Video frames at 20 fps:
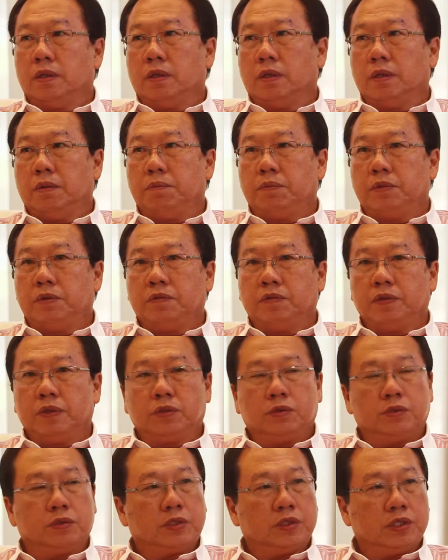improved it
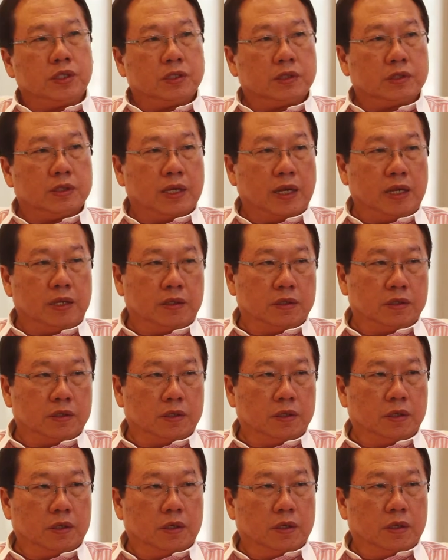to 6 lanes,
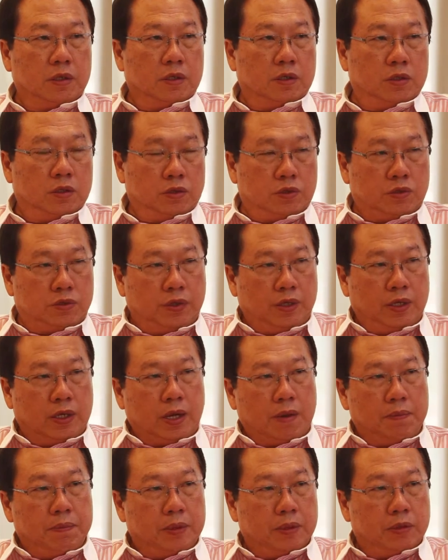3
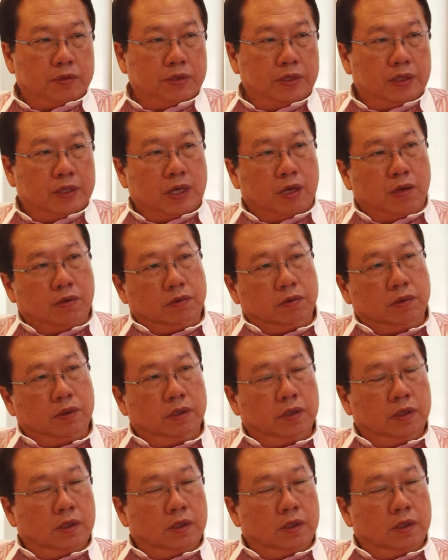up and 3 down.